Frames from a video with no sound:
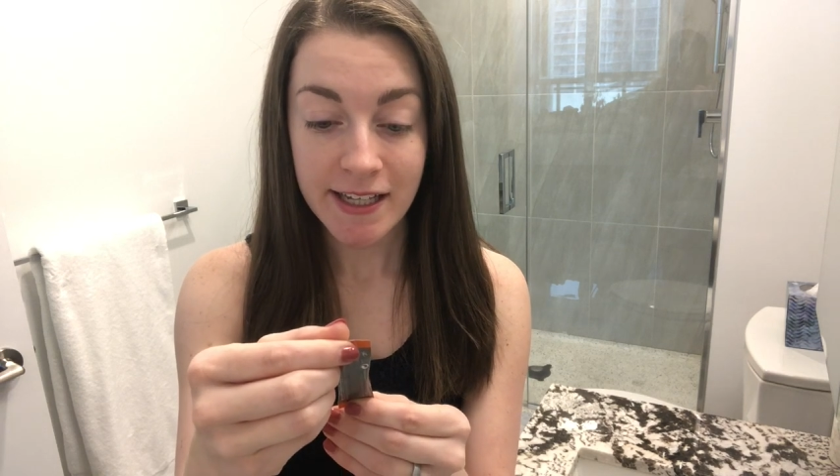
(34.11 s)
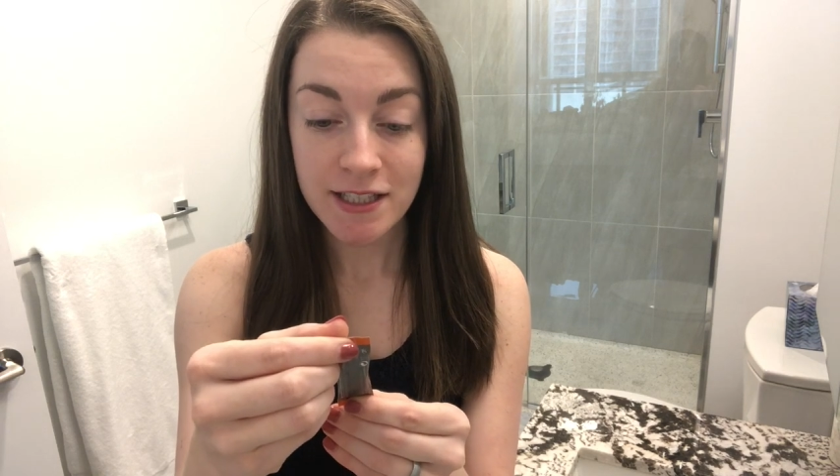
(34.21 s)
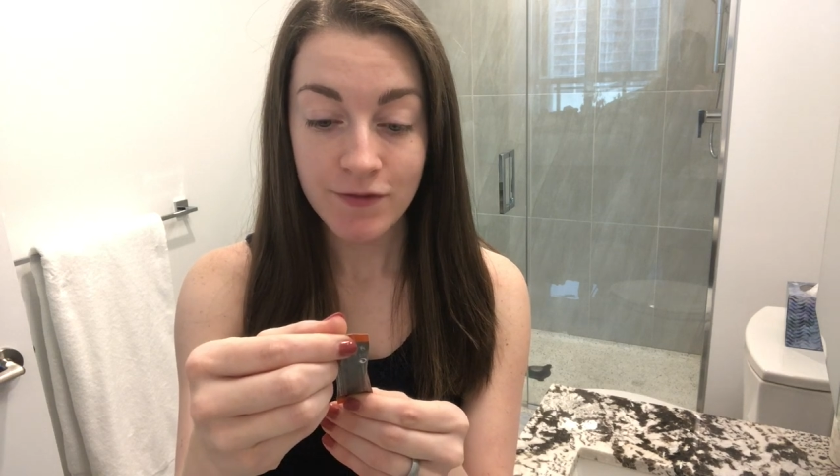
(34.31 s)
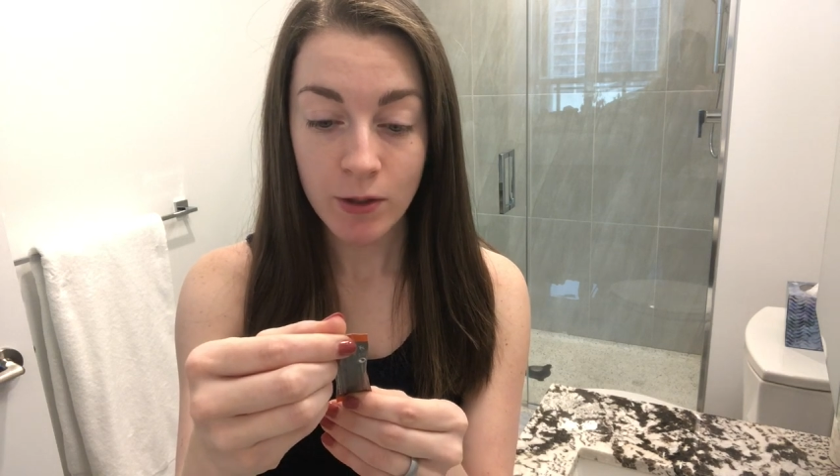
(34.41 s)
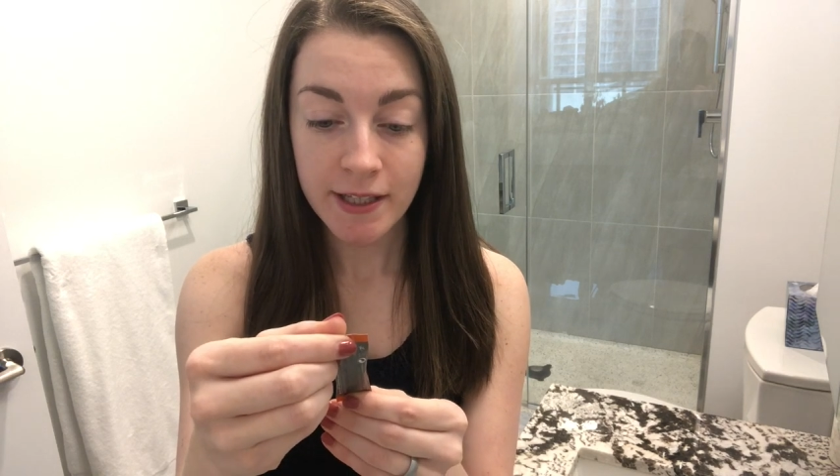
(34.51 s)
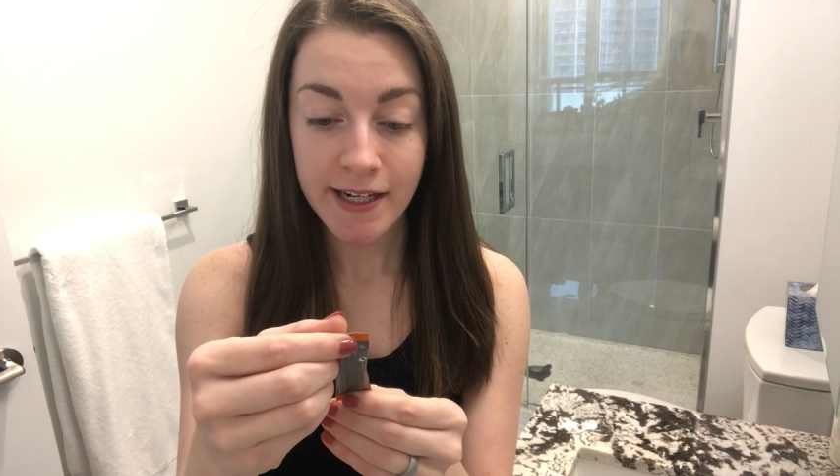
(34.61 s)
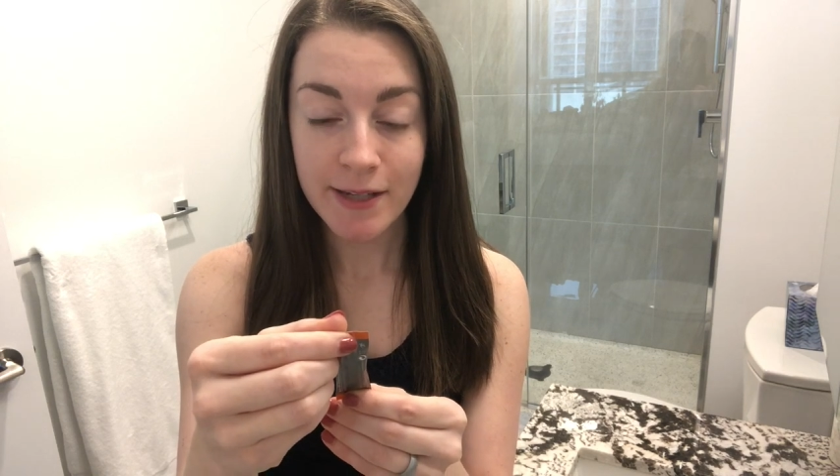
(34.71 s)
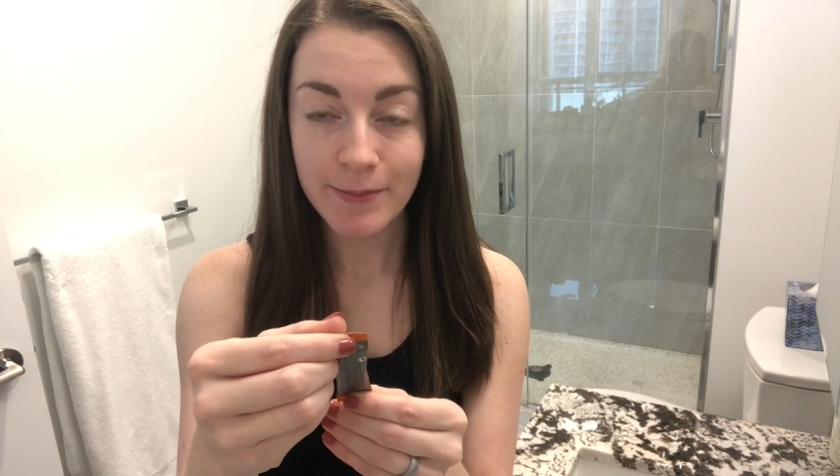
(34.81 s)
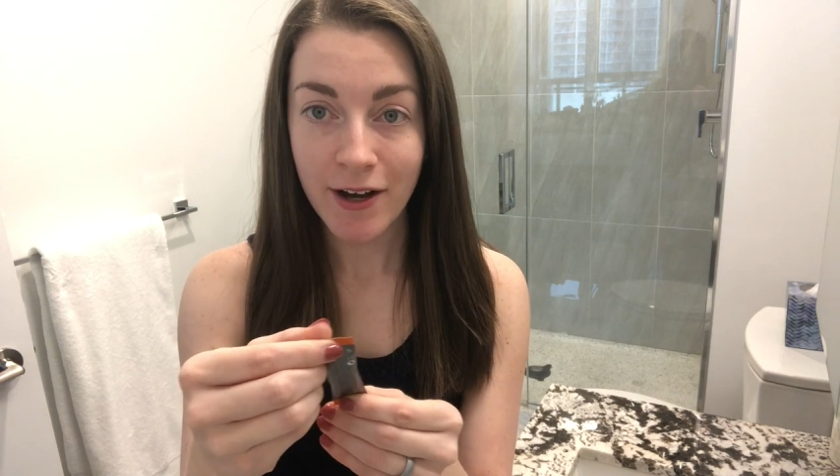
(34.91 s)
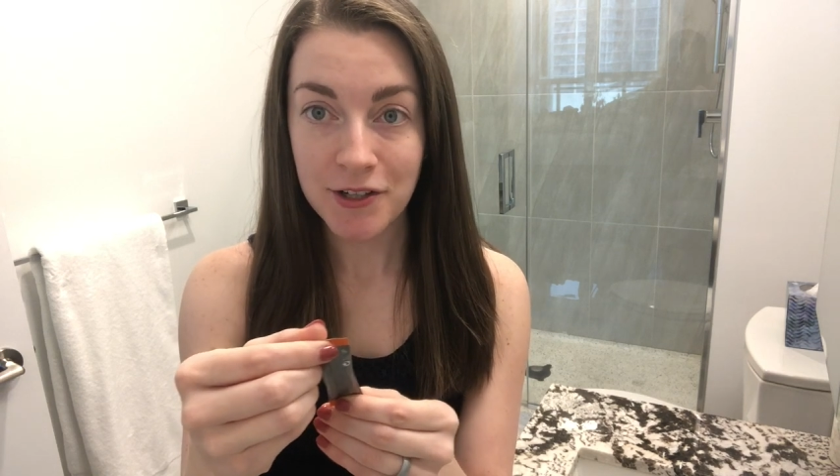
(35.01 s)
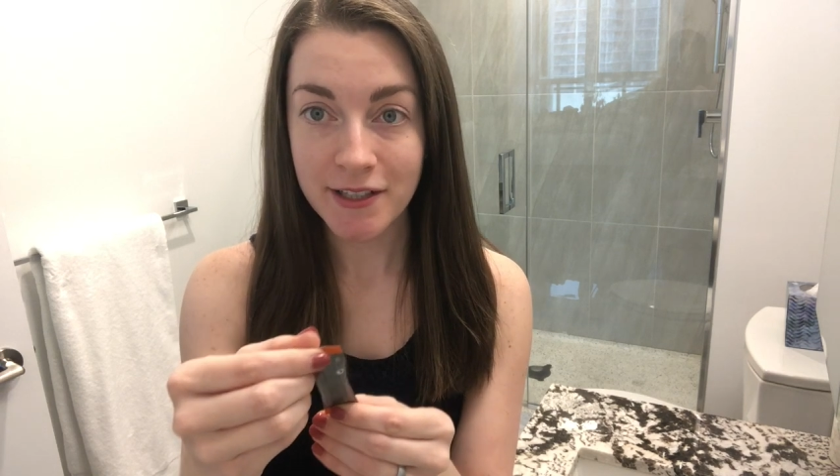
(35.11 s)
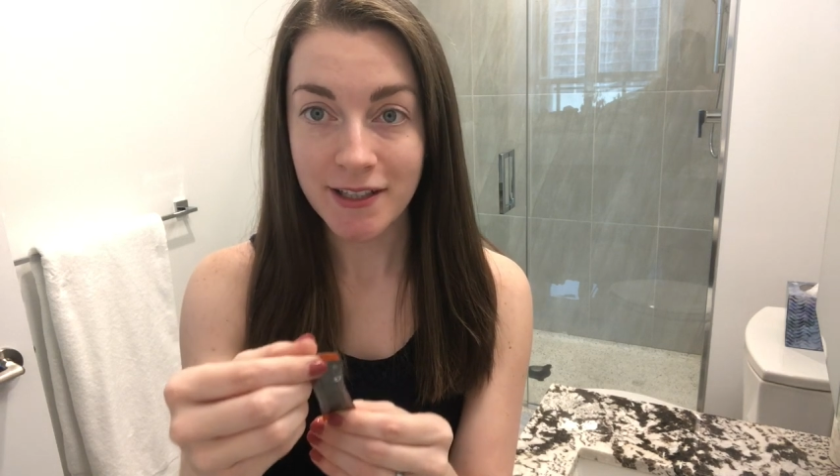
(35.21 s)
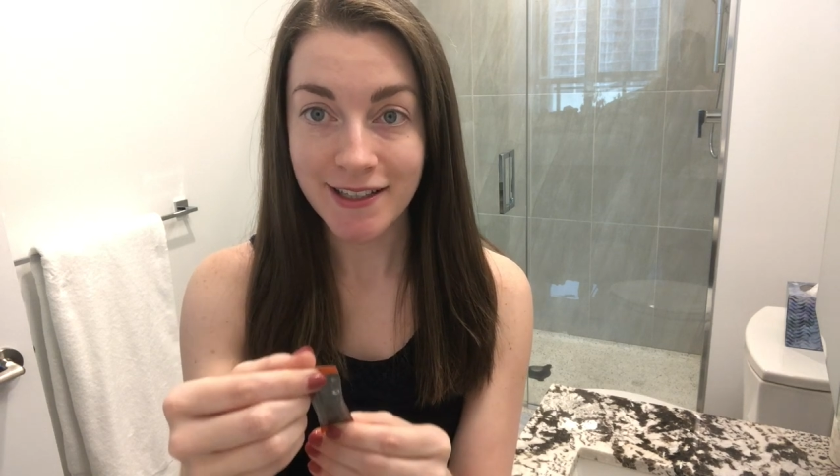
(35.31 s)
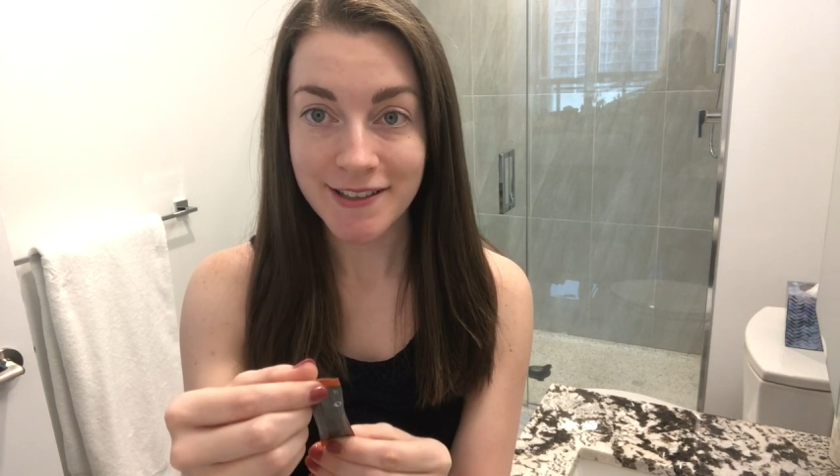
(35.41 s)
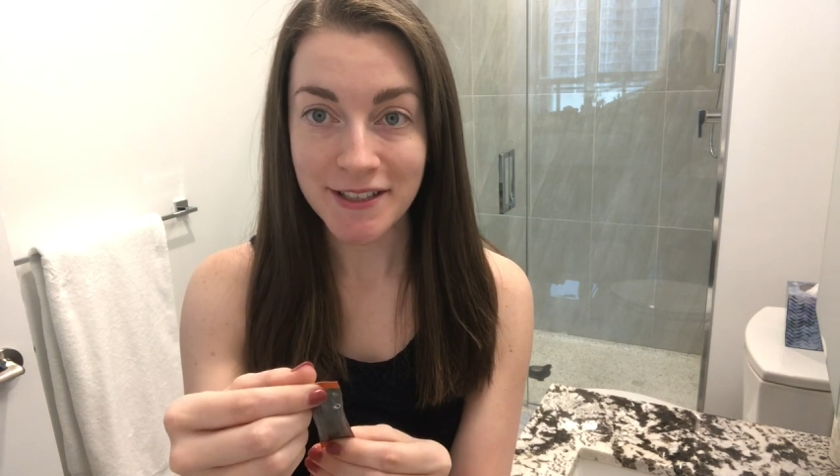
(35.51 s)
Exfoliating Powder
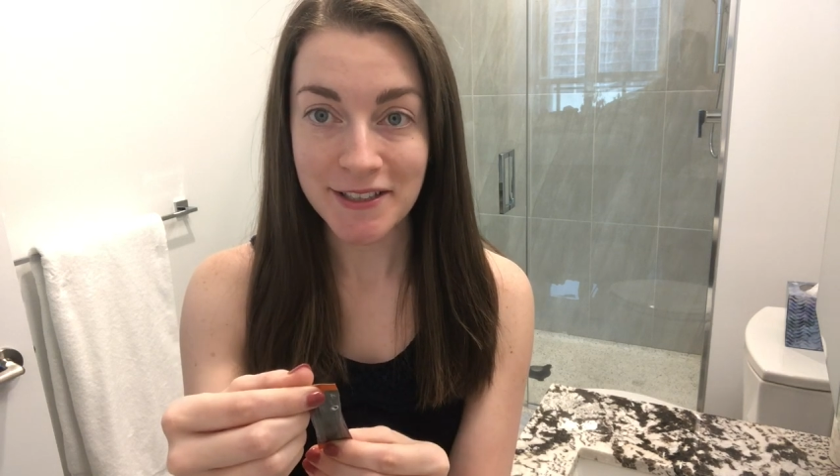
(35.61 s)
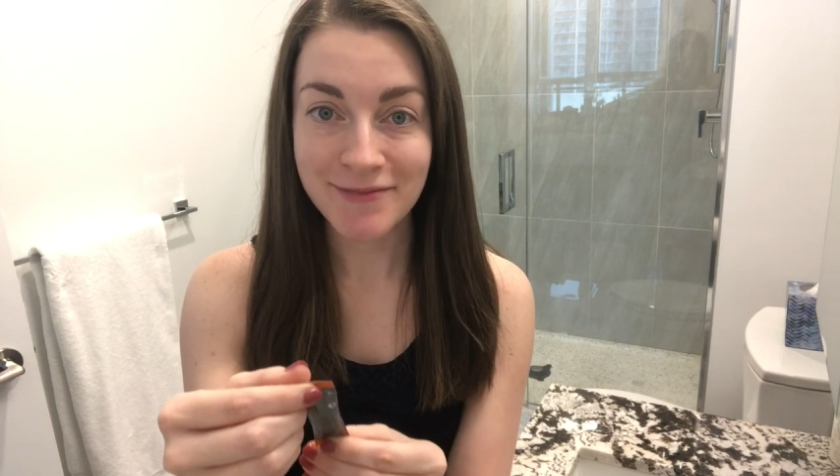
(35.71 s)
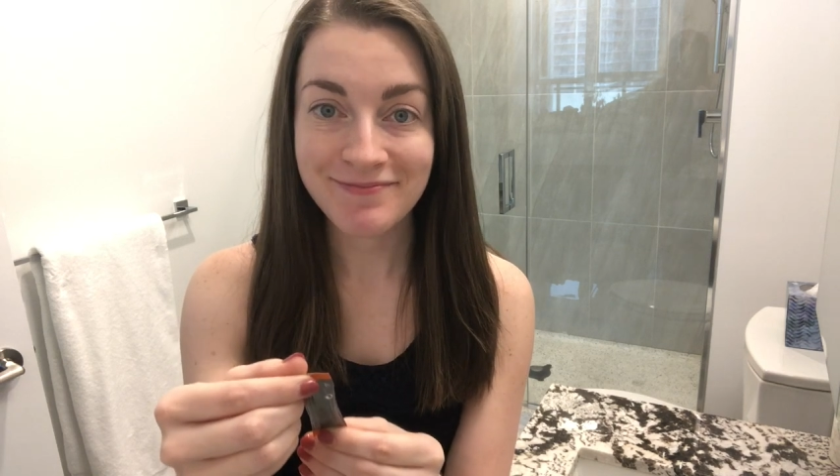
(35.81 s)
Cleanser.